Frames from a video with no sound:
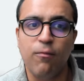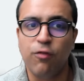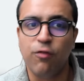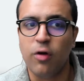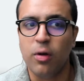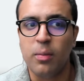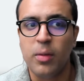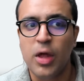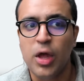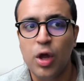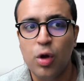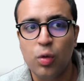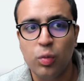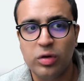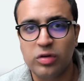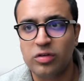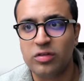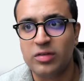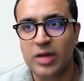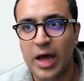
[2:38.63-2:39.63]
from,
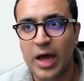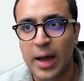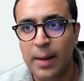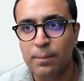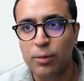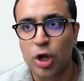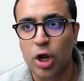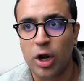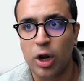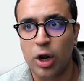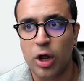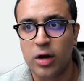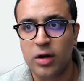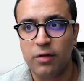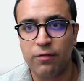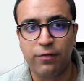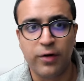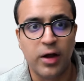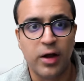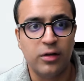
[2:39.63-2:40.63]
which is
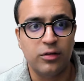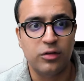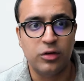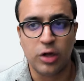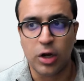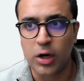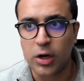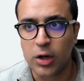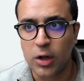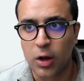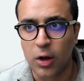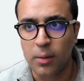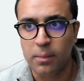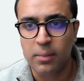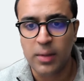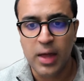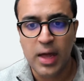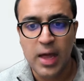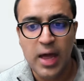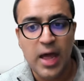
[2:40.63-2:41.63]
app.lottiefiles.com.
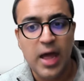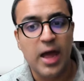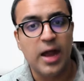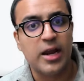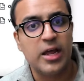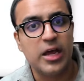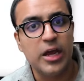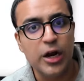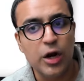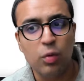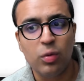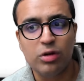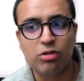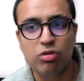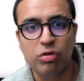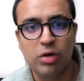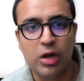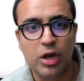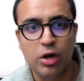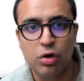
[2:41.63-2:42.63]
And here what
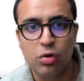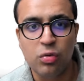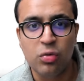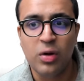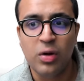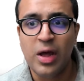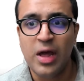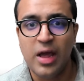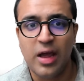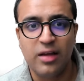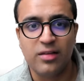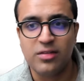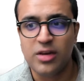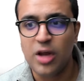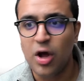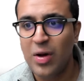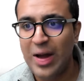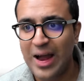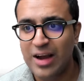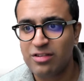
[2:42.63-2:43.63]
you can do is
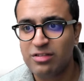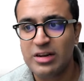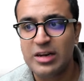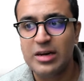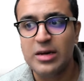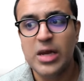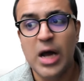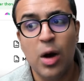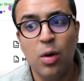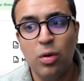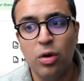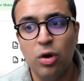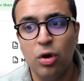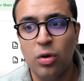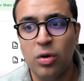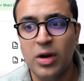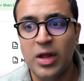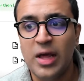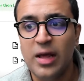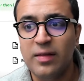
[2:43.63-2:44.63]
now actually
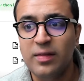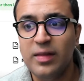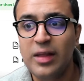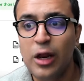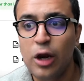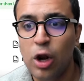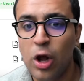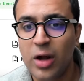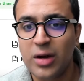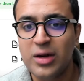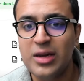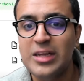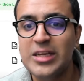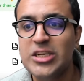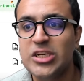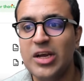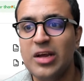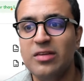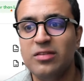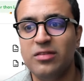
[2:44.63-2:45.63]
download the Lottie
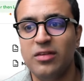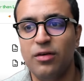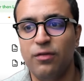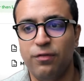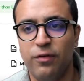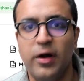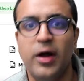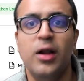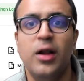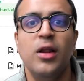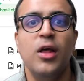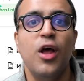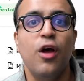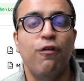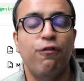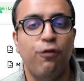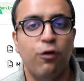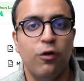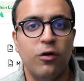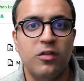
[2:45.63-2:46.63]
JSON file
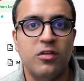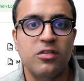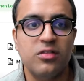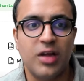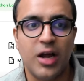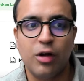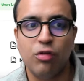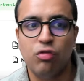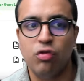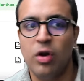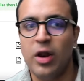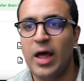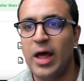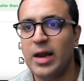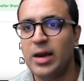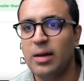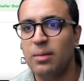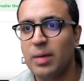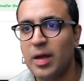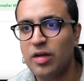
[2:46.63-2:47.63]
for this actual
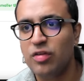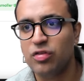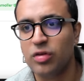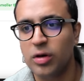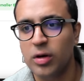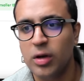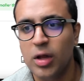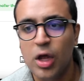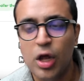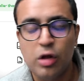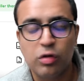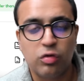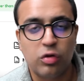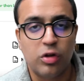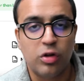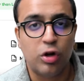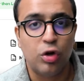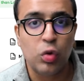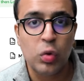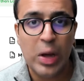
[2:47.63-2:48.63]
animation. So the
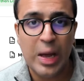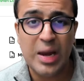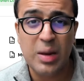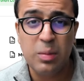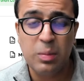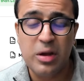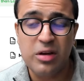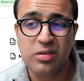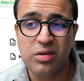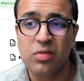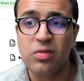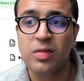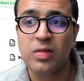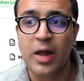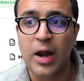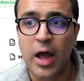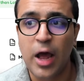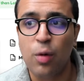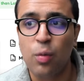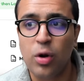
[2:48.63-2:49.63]
two animations that
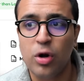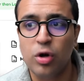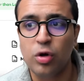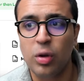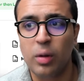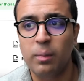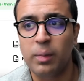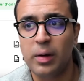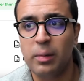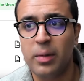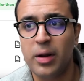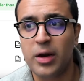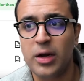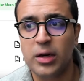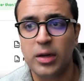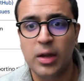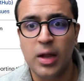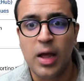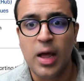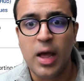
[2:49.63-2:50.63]
I want to implement,
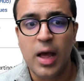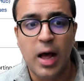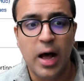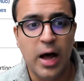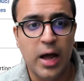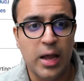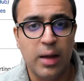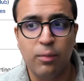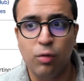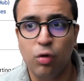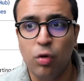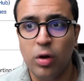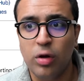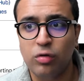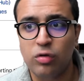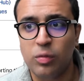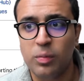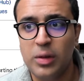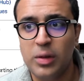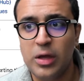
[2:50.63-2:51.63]
I am going
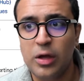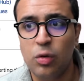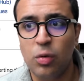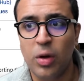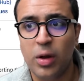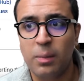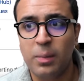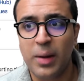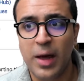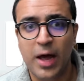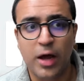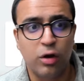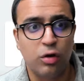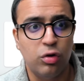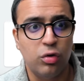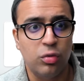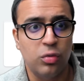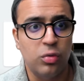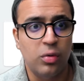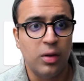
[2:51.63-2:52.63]
to be going back
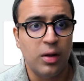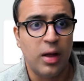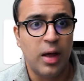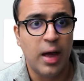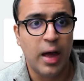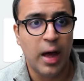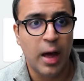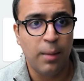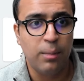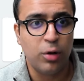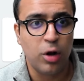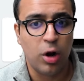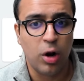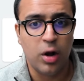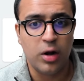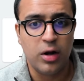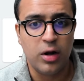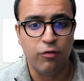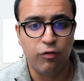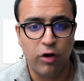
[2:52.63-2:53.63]
to
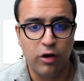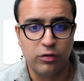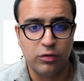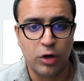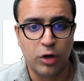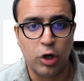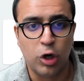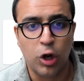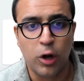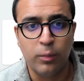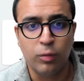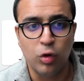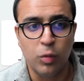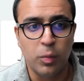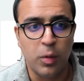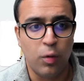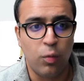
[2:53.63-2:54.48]
app.lottiefiles.com to my